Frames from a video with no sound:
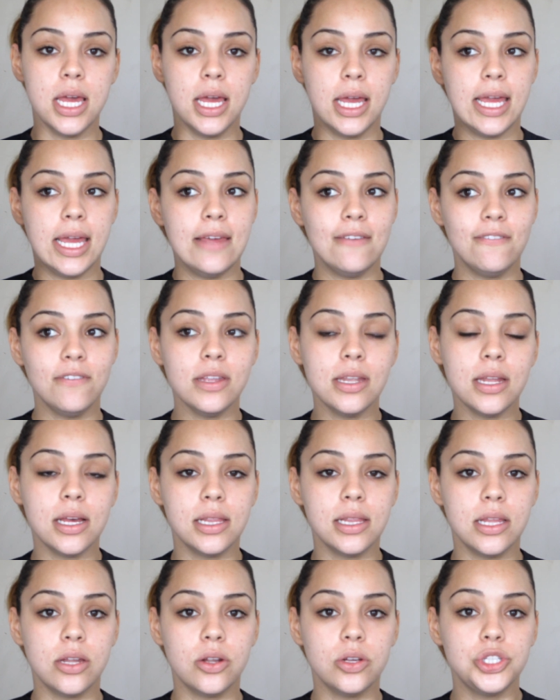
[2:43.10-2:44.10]
even
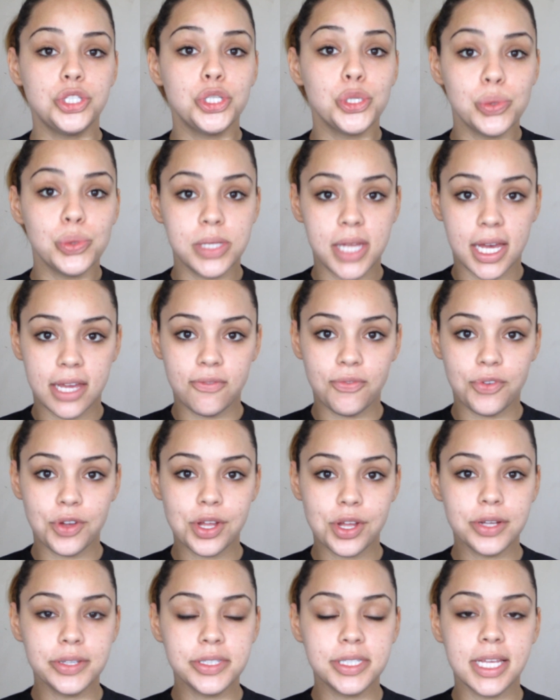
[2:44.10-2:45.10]
a little too light for
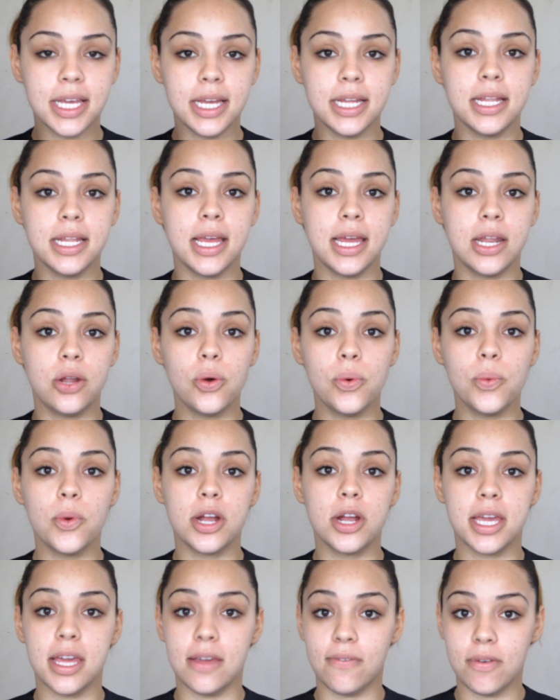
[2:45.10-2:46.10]
your skin, it'll
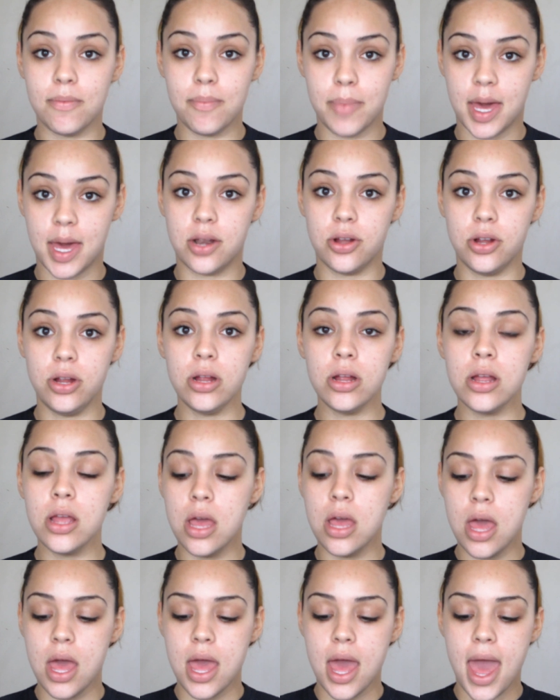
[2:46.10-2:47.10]
work even better.
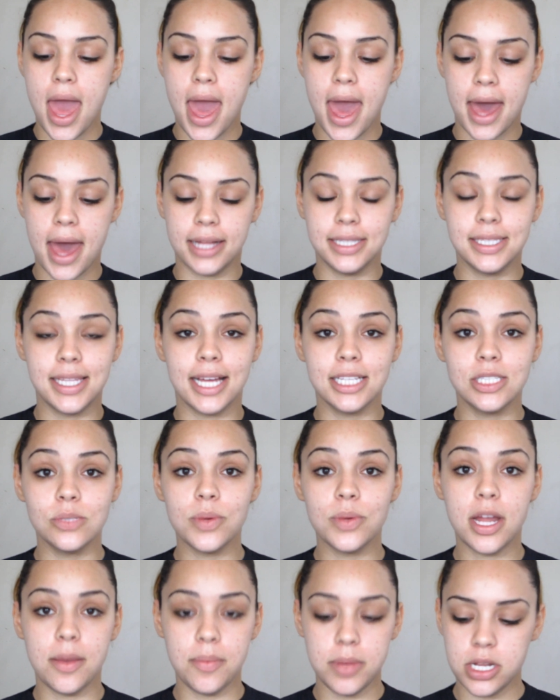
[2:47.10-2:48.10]
And that's
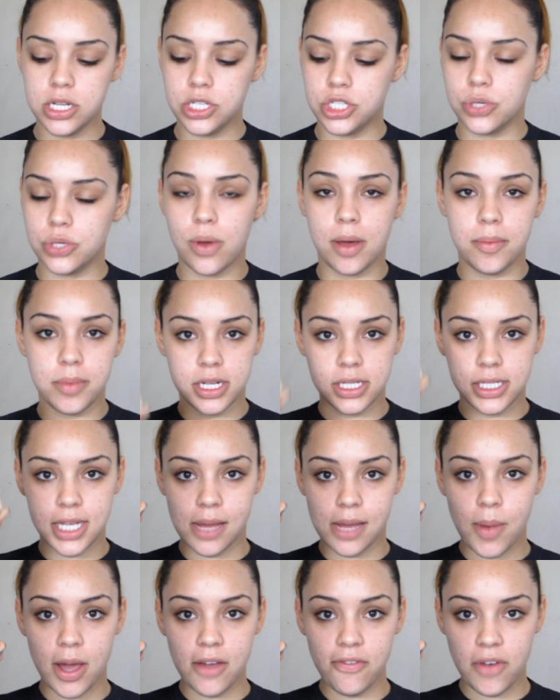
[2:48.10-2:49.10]
what I'm going to do. I'm going to
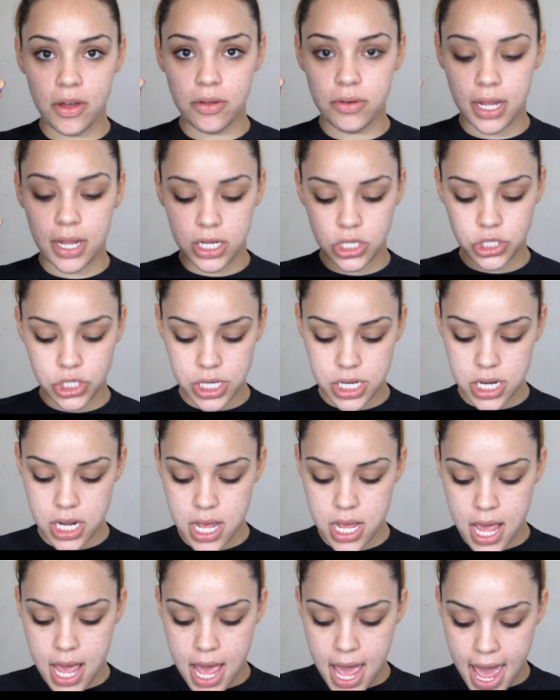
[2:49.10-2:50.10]
take my foundation
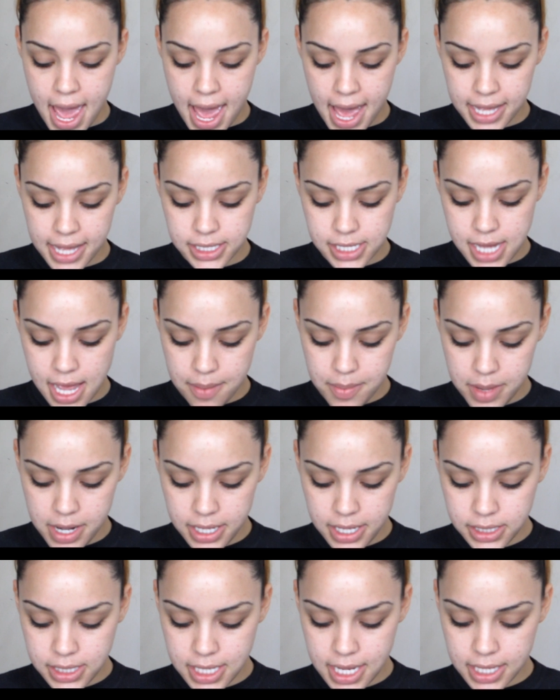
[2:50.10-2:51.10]
and I'm going
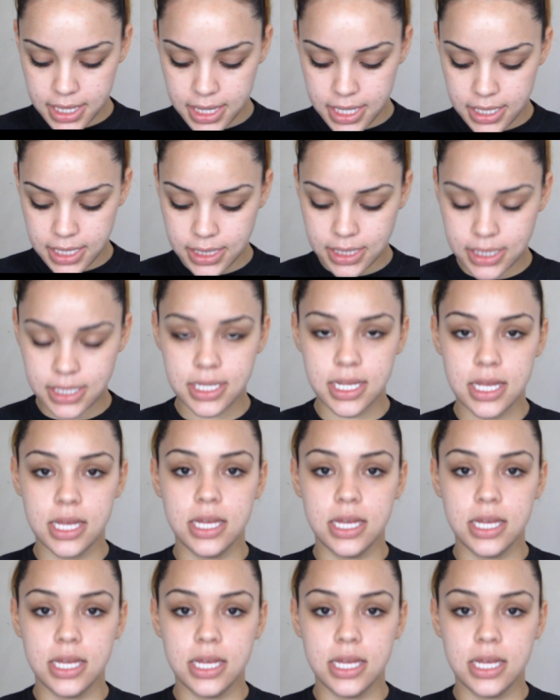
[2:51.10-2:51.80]
to take this